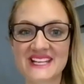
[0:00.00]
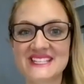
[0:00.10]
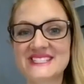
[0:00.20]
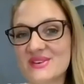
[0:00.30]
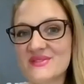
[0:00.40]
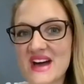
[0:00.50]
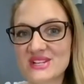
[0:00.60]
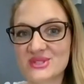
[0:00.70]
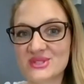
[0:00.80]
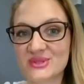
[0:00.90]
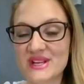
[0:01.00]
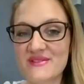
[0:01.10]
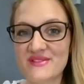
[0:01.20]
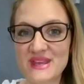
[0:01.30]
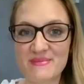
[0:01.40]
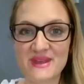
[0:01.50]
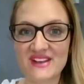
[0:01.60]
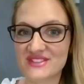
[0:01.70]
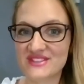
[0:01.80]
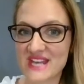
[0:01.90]
Silvestri, VP of
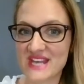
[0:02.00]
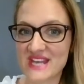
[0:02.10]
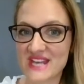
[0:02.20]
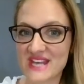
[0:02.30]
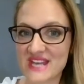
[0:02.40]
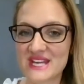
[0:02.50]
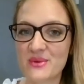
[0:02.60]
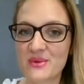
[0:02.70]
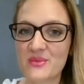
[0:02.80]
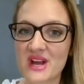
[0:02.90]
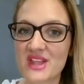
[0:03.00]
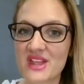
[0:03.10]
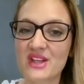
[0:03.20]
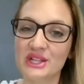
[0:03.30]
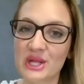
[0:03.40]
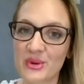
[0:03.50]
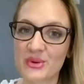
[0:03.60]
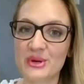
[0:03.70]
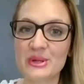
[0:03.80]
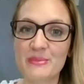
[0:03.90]
Sales and Marketing with
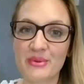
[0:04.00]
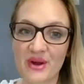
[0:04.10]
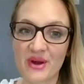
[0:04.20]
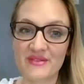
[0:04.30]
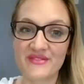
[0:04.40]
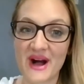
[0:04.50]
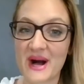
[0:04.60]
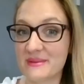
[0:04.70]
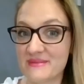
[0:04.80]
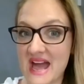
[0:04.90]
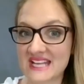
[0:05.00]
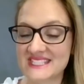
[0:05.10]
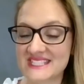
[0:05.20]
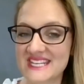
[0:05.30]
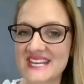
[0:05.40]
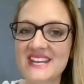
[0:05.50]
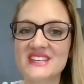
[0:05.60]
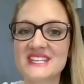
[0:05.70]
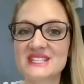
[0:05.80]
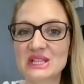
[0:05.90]
Local Profile Magazine, and this
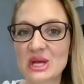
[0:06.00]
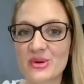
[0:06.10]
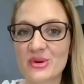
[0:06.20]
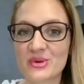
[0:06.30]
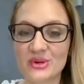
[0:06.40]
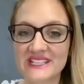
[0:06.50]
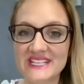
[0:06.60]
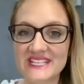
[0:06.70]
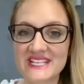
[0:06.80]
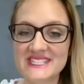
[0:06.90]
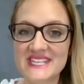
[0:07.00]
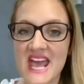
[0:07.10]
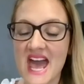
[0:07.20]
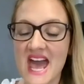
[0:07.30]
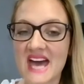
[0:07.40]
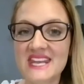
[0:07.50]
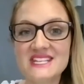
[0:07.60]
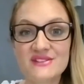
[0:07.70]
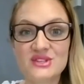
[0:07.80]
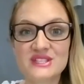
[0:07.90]
is Local Leaders, an
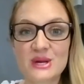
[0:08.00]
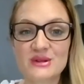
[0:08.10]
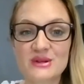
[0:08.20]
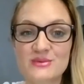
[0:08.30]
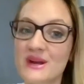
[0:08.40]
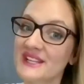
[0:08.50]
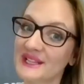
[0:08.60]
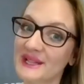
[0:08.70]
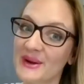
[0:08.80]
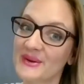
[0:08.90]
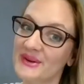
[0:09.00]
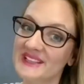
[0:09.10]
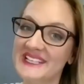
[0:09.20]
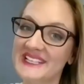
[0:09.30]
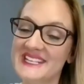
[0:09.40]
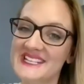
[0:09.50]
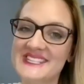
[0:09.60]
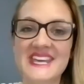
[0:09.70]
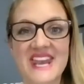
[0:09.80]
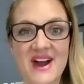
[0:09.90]
interview series with local leaders
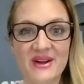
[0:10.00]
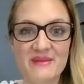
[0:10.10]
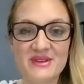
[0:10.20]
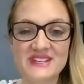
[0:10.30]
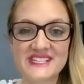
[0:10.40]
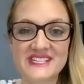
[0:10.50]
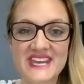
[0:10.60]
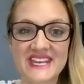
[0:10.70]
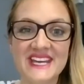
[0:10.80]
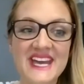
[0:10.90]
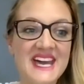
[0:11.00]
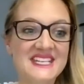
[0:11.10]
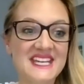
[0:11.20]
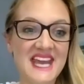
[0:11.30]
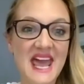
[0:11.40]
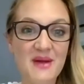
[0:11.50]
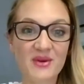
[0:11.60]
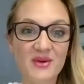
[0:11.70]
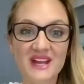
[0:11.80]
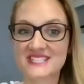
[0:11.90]
in our community. Today, we're
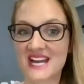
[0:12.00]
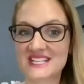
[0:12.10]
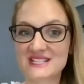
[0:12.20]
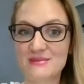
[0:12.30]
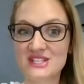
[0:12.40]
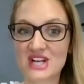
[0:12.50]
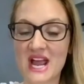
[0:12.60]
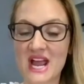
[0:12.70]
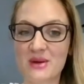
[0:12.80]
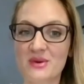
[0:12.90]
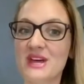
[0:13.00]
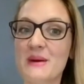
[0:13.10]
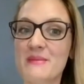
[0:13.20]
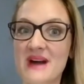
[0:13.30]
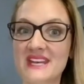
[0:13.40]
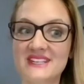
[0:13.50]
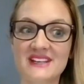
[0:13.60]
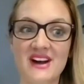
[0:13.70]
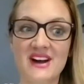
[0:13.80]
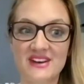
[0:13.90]
excited to be chatting with Amanda
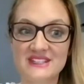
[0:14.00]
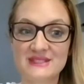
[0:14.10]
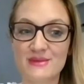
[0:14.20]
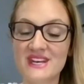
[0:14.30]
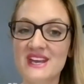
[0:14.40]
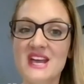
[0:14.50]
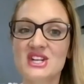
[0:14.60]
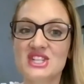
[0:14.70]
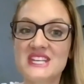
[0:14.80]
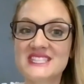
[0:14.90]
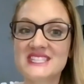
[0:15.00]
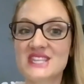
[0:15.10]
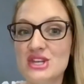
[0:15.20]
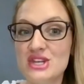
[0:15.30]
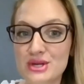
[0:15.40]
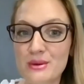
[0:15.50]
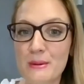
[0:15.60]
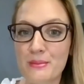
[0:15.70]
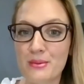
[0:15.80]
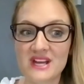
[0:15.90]
Konersmann. She is the new
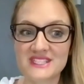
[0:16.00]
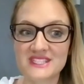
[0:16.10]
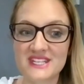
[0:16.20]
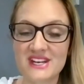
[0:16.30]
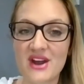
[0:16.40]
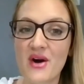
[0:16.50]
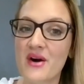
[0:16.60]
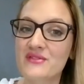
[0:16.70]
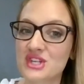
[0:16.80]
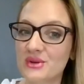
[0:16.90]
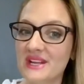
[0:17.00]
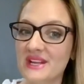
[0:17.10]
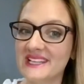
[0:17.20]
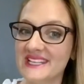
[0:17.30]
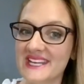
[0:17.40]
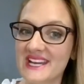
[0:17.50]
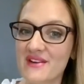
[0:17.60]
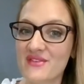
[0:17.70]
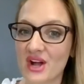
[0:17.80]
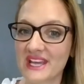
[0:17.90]
president of Junior League of
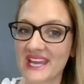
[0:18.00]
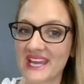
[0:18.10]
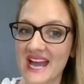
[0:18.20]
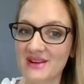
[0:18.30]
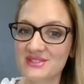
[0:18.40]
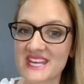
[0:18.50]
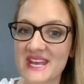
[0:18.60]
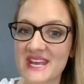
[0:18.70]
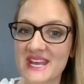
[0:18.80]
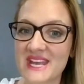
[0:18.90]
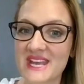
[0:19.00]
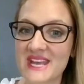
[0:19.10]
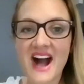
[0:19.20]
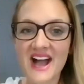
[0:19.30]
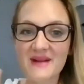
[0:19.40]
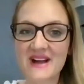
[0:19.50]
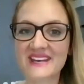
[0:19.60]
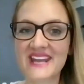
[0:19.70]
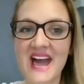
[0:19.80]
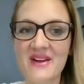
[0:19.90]
Collin County. Hi, Amanda.
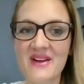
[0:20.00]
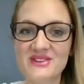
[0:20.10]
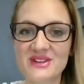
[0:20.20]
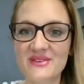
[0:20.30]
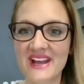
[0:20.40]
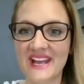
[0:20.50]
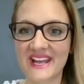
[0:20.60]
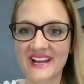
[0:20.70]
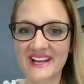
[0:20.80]
How are you doing?